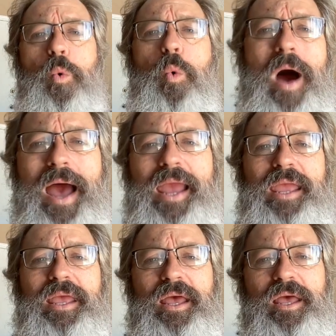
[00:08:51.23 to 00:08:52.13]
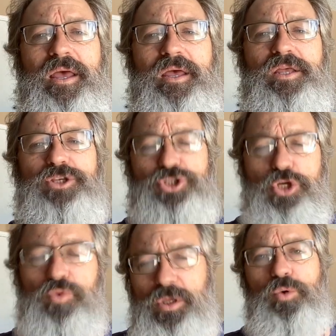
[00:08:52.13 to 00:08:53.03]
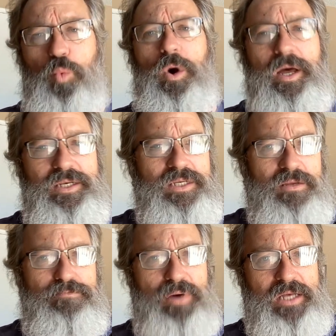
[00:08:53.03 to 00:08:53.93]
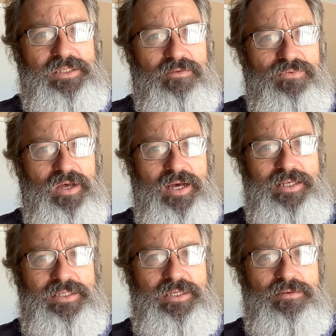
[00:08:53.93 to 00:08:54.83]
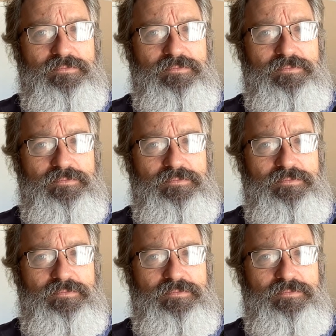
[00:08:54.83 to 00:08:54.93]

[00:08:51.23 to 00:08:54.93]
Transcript: Why do you want positive thoughts?